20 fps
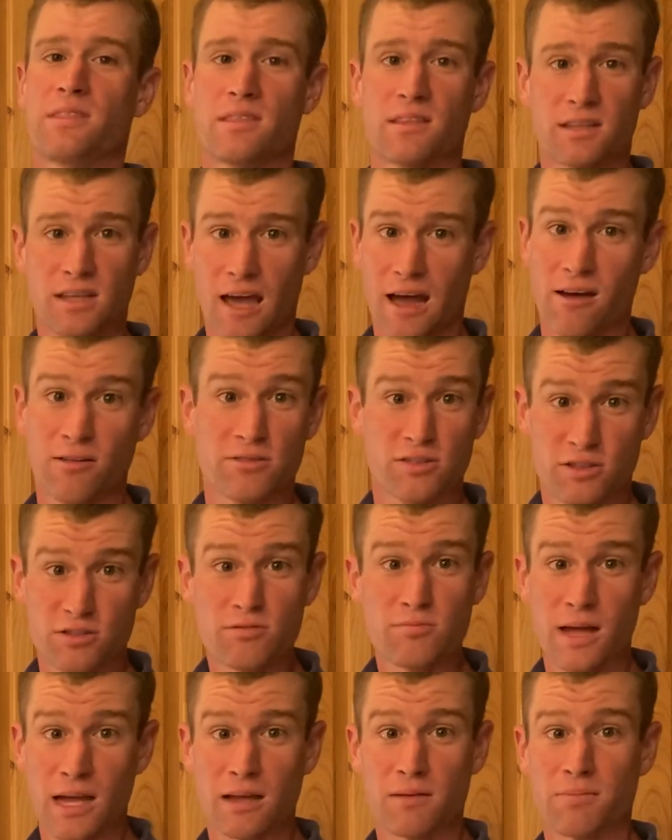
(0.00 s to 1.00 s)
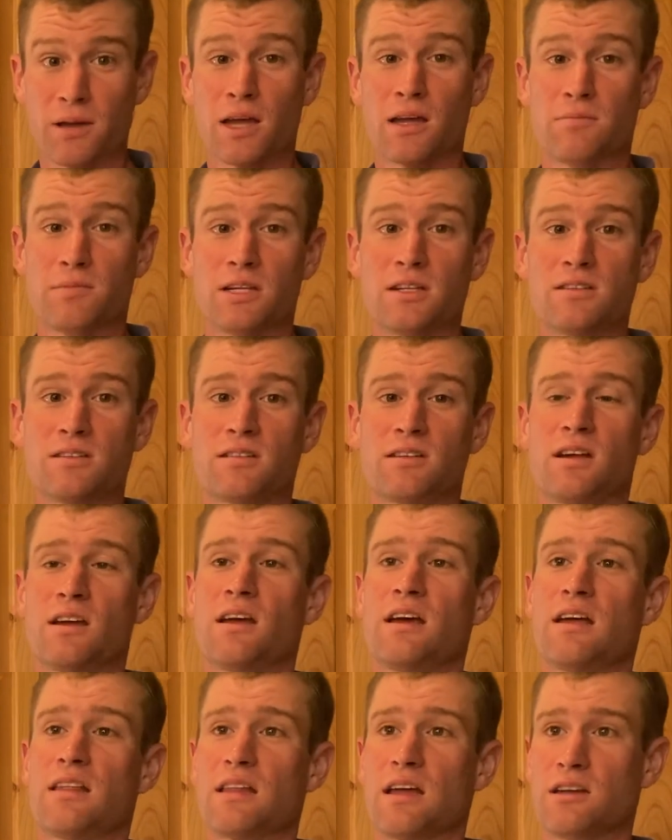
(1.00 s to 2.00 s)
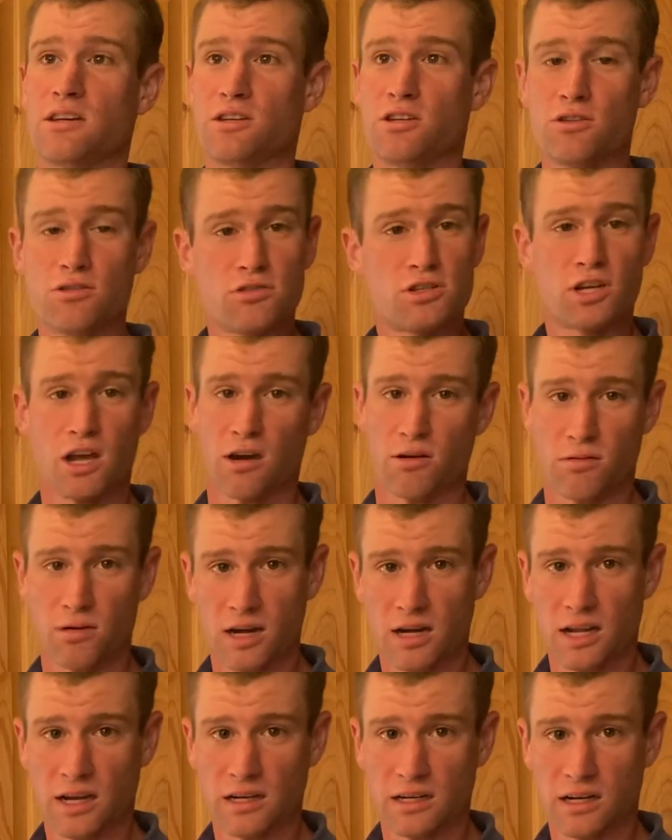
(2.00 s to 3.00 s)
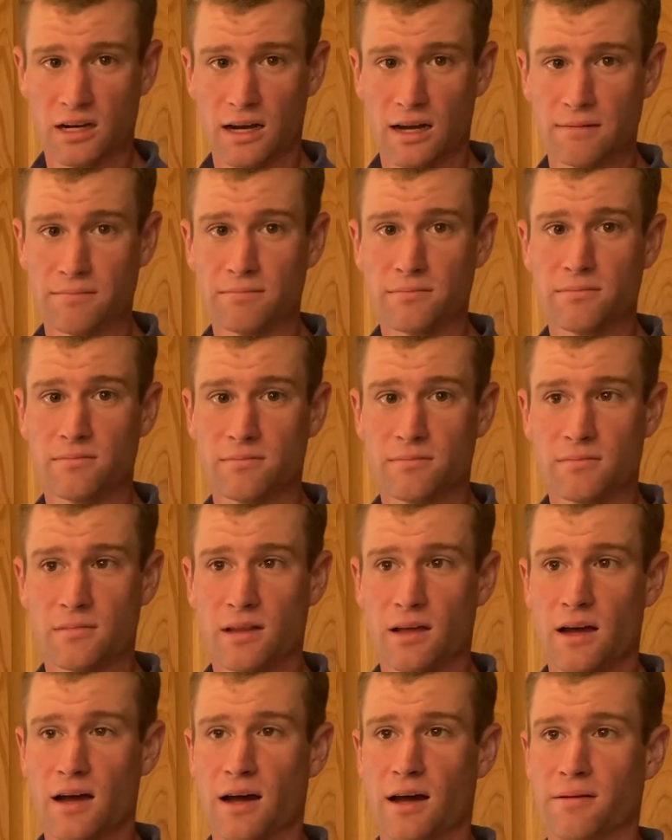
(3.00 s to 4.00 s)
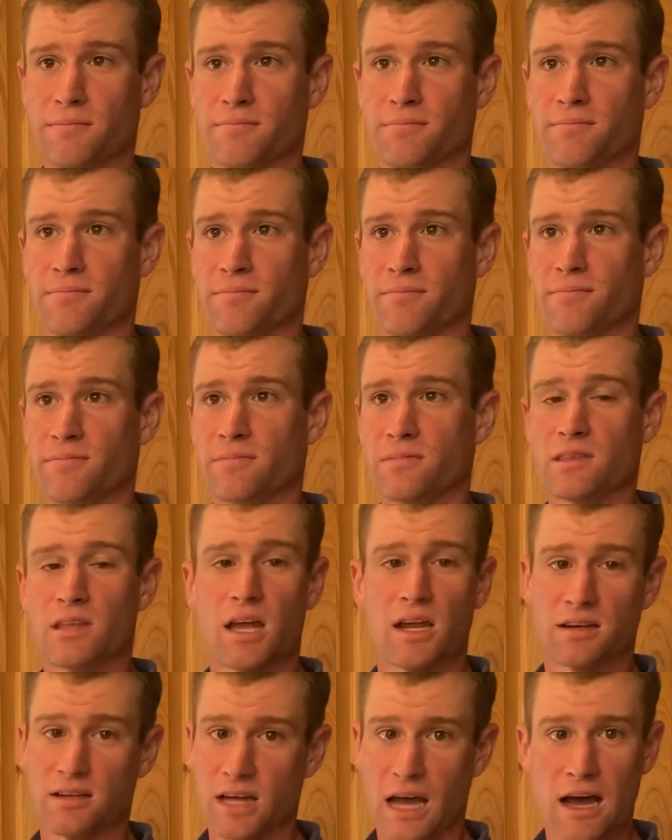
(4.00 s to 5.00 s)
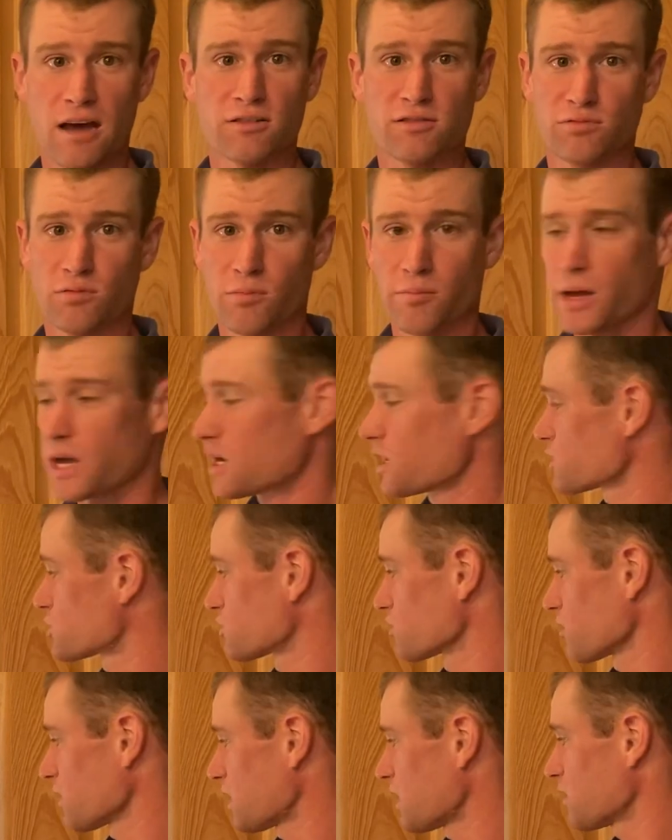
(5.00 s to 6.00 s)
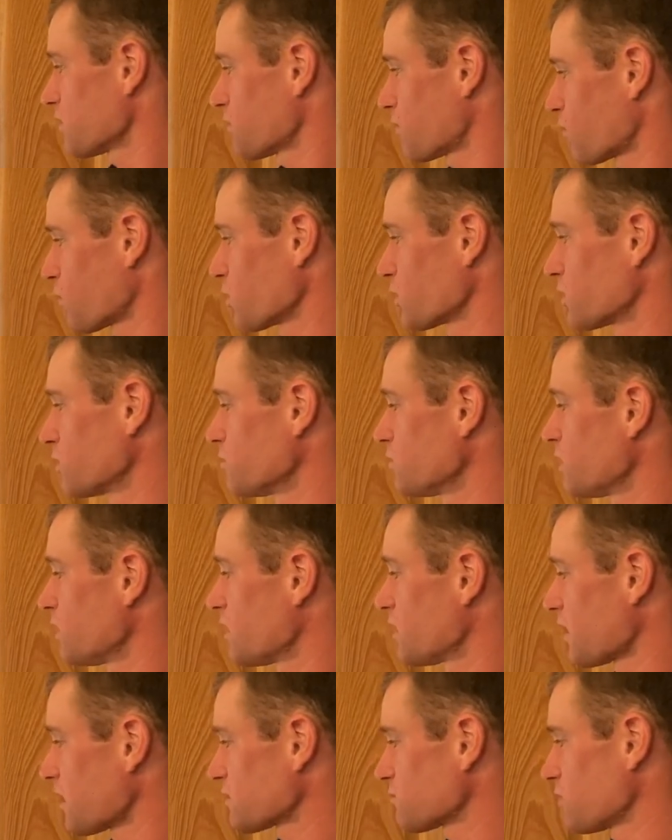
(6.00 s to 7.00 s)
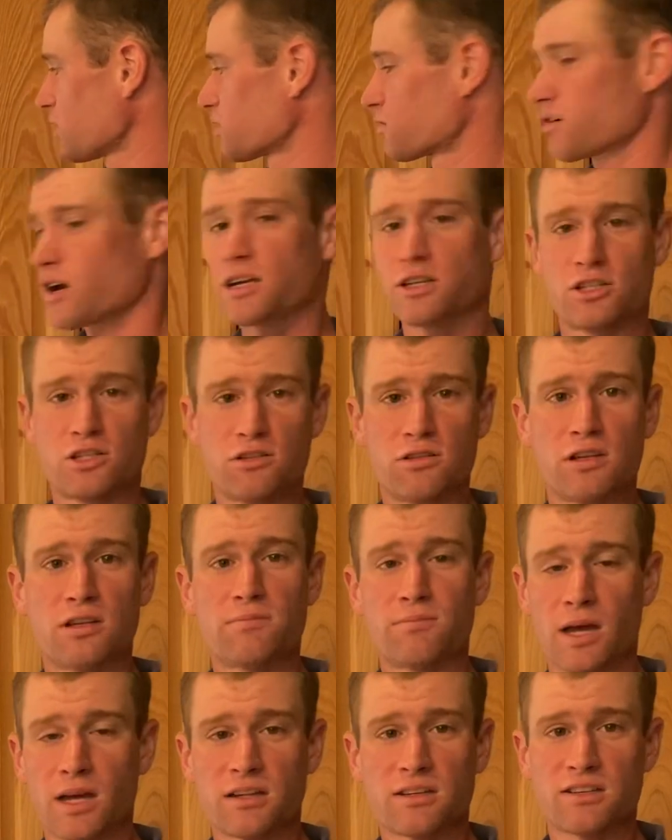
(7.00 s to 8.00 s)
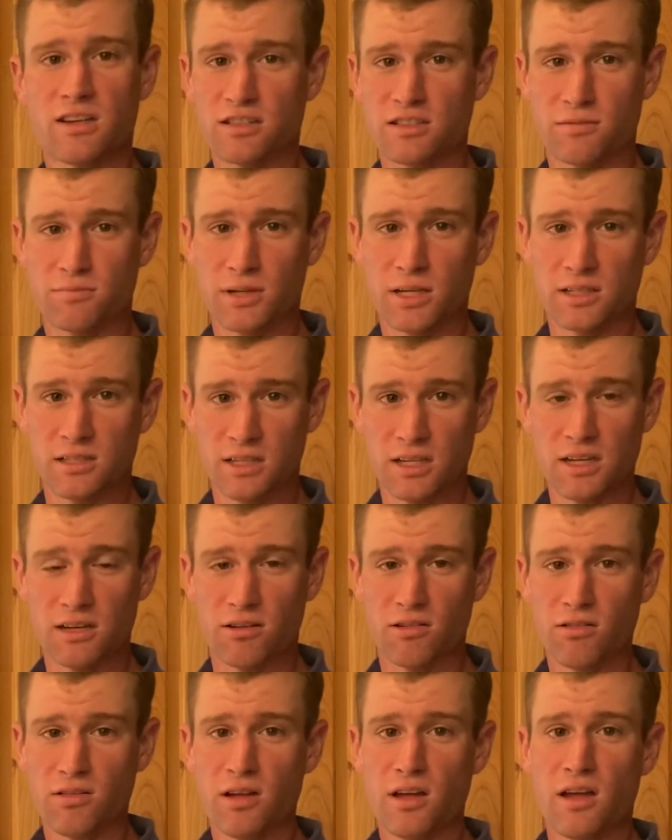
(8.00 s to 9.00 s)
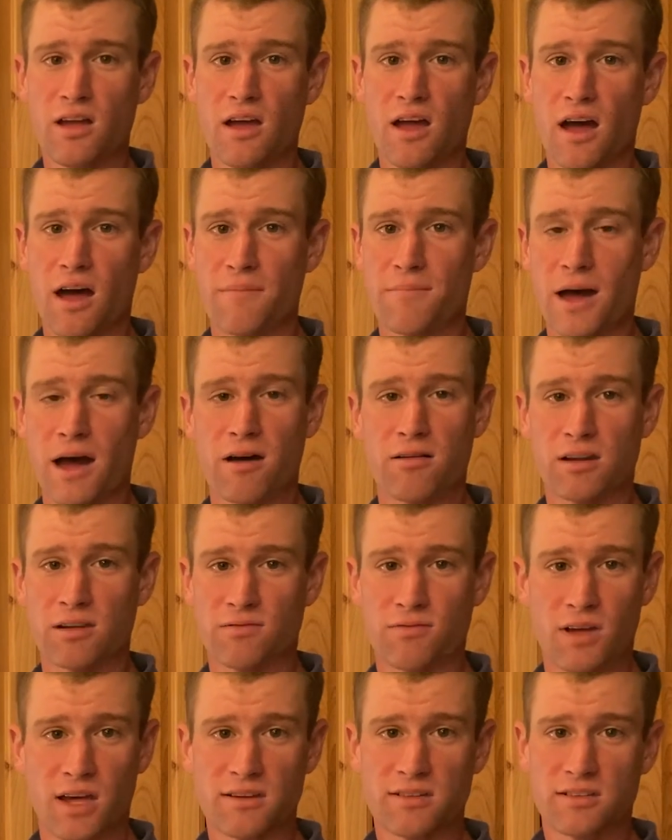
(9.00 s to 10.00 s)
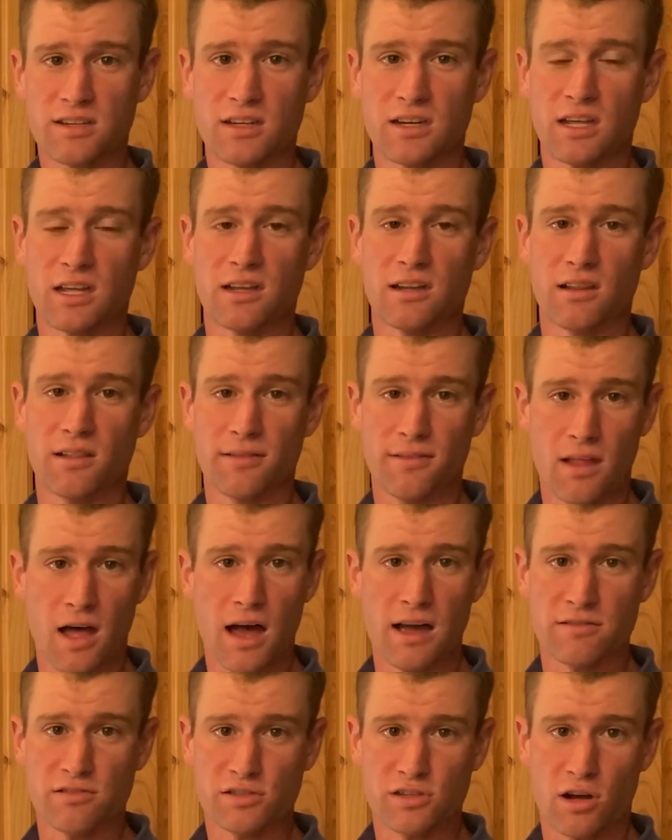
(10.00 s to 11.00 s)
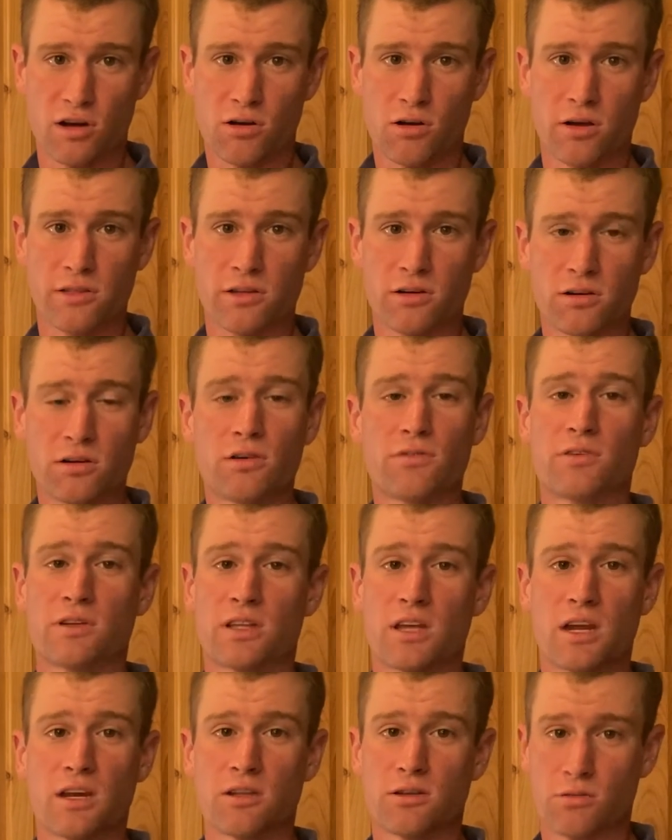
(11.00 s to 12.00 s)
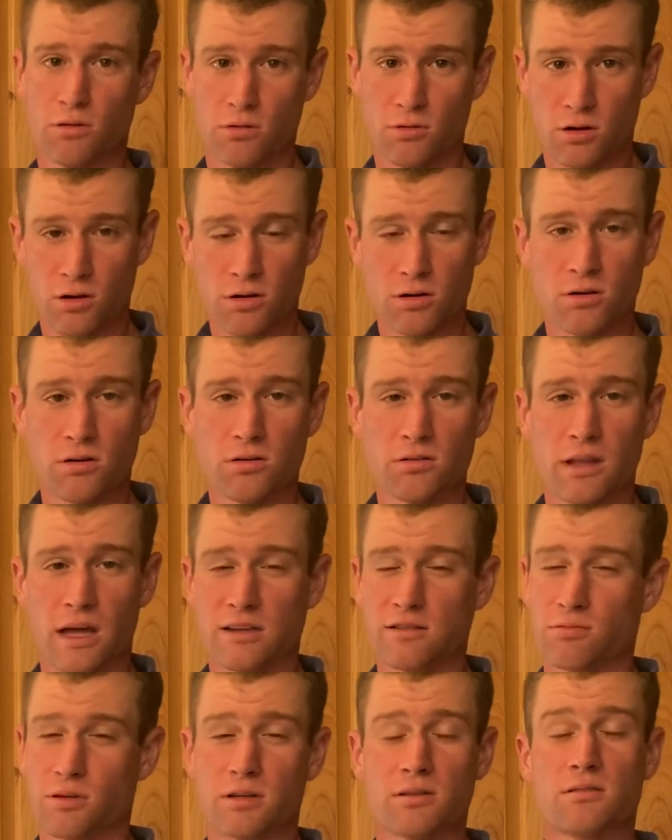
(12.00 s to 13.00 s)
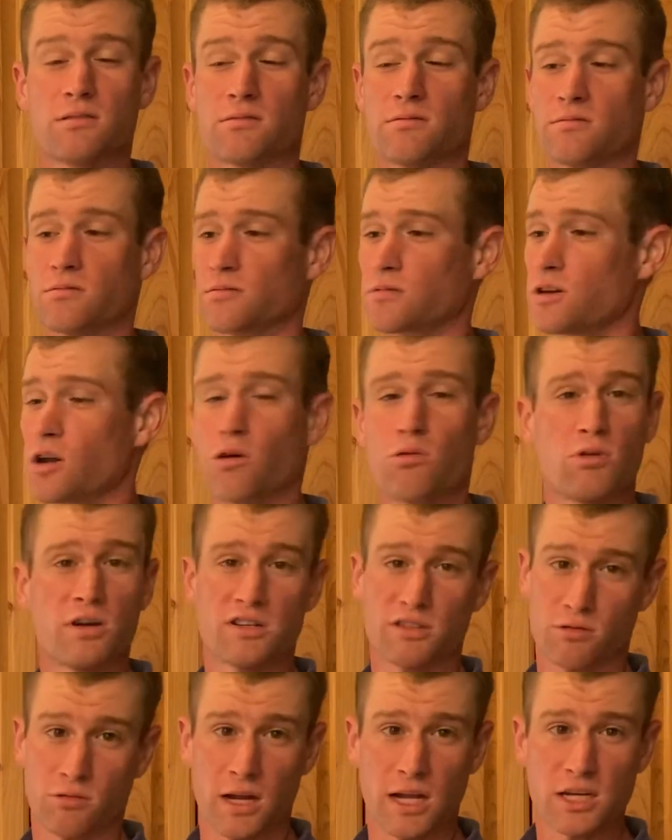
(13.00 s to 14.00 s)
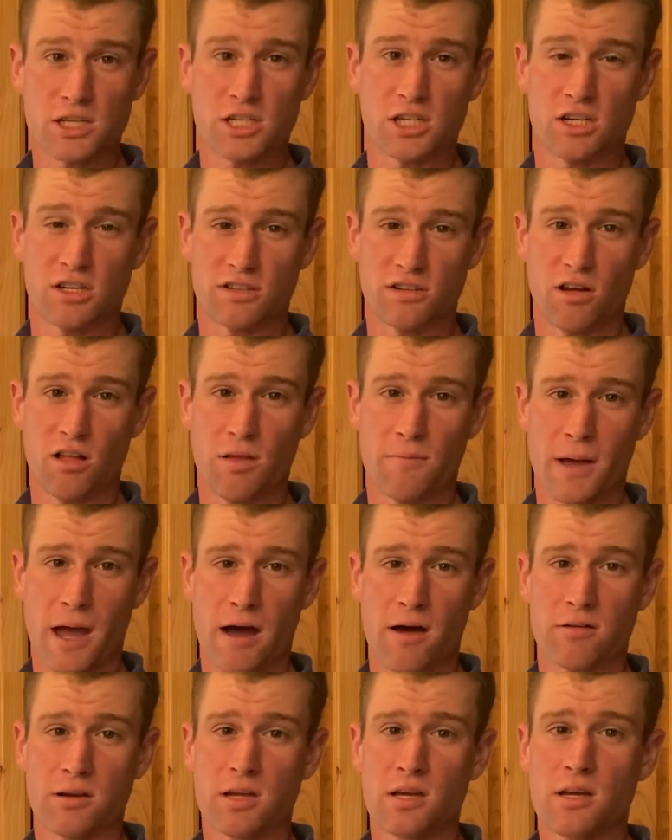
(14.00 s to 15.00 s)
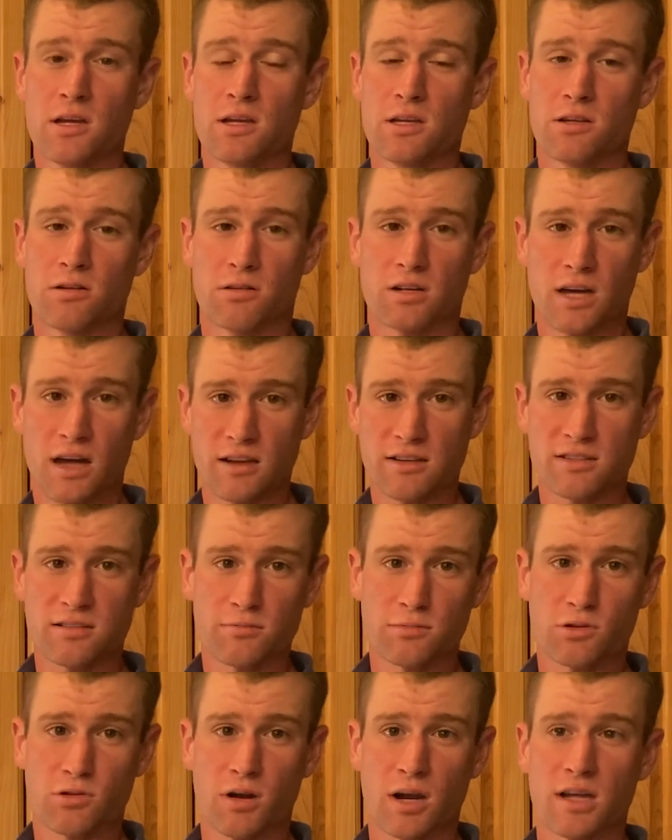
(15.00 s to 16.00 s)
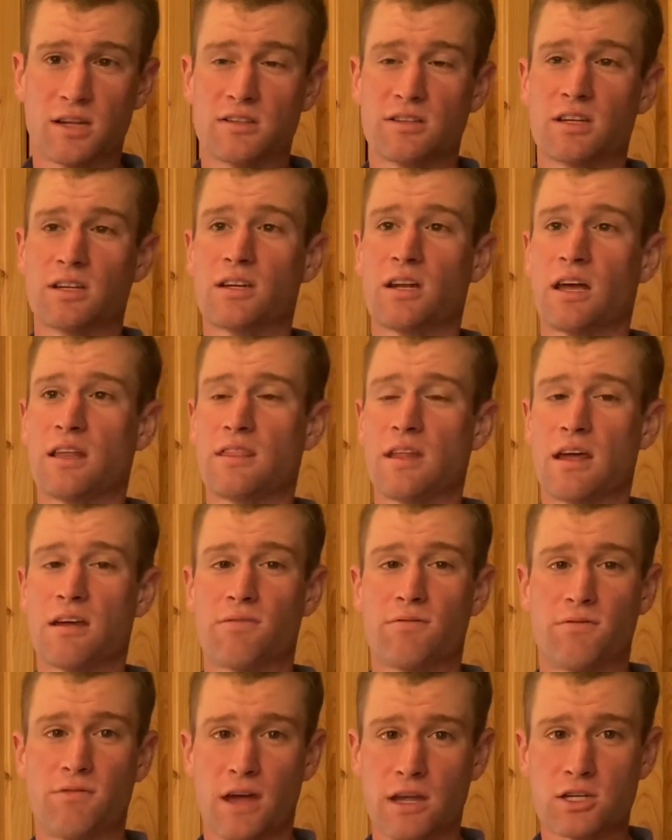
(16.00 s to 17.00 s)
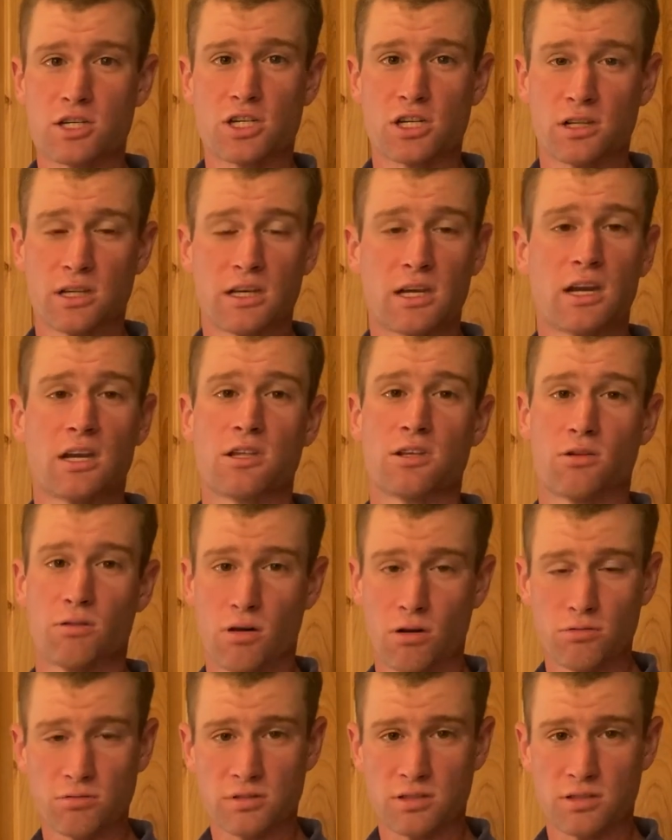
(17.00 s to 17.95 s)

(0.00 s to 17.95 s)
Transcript: Cows do make babies, and they do generate income, and cows will manage your land for you. That's why Greg Judy makes such a big deal about investing in livestock on the hoof and getting your own herd. That's what no-risk ranching is all about. You're custom grazing and then eventually getting your own